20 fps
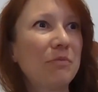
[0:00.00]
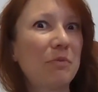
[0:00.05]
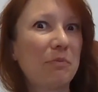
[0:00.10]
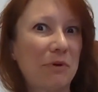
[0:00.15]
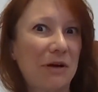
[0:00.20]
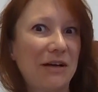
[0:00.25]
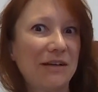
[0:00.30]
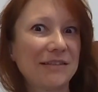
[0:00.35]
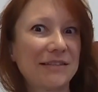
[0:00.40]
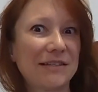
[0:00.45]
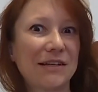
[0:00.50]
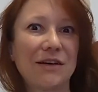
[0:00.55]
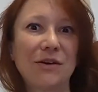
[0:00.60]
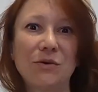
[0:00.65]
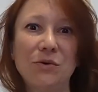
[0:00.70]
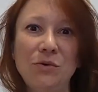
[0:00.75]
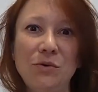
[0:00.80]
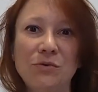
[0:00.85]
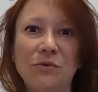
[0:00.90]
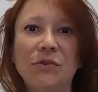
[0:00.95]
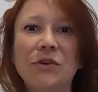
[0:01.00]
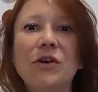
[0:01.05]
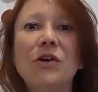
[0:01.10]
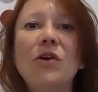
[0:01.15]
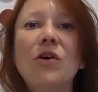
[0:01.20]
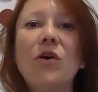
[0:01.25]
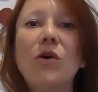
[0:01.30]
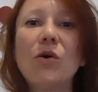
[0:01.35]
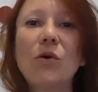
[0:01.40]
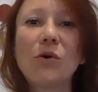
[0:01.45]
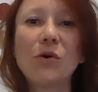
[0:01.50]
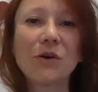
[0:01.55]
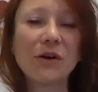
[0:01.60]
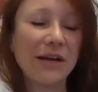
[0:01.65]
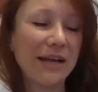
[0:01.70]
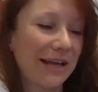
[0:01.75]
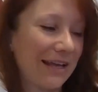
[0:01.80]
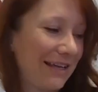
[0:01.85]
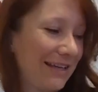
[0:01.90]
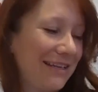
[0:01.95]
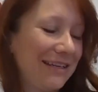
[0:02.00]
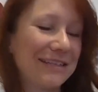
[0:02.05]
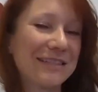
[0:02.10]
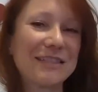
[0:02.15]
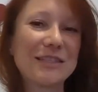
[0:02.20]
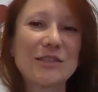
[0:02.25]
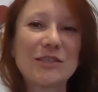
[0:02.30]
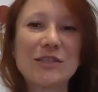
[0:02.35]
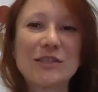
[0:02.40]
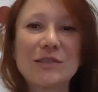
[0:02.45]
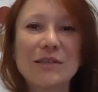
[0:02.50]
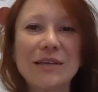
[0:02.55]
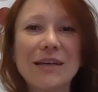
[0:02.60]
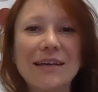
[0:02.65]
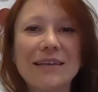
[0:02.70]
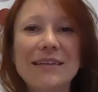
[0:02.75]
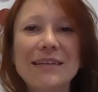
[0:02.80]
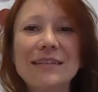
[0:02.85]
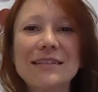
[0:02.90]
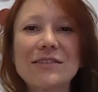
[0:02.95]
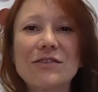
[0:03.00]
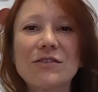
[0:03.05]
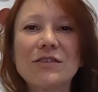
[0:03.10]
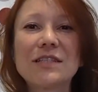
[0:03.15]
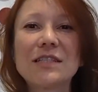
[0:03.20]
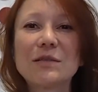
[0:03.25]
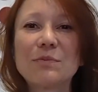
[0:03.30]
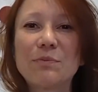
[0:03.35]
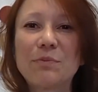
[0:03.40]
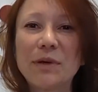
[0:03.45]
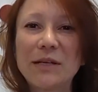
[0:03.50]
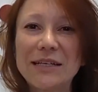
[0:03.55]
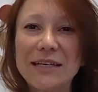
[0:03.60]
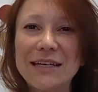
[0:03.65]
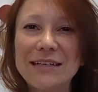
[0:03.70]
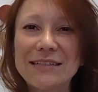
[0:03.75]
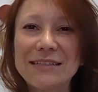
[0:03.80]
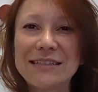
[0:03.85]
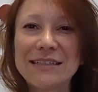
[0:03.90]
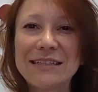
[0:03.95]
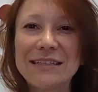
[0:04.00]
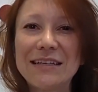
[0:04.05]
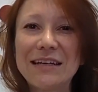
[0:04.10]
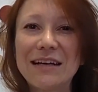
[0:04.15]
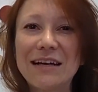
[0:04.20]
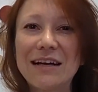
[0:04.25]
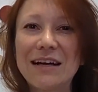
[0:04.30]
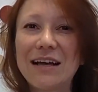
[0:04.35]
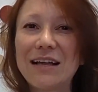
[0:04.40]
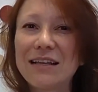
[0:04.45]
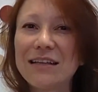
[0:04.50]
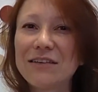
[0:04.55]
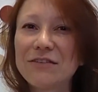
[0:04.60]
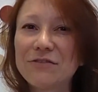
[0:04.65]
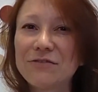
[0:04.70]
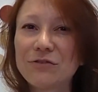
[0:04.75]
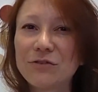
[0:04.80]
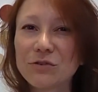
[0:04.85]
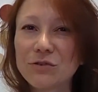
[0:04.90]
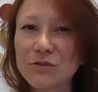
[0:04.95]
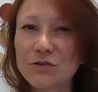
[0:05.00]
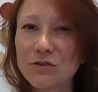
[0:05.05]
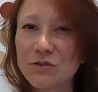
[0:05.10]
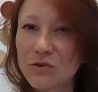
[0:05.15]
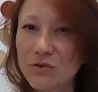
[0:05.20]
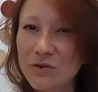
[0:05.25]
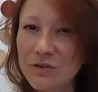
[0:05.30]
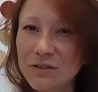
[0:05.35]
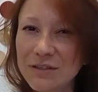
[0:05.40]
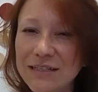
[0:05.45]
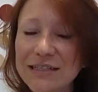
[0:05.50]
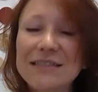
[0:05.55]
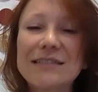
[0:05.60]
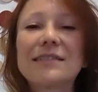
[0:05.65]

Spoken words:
pasta, whew, or I think it's called spaghetti alle vongole.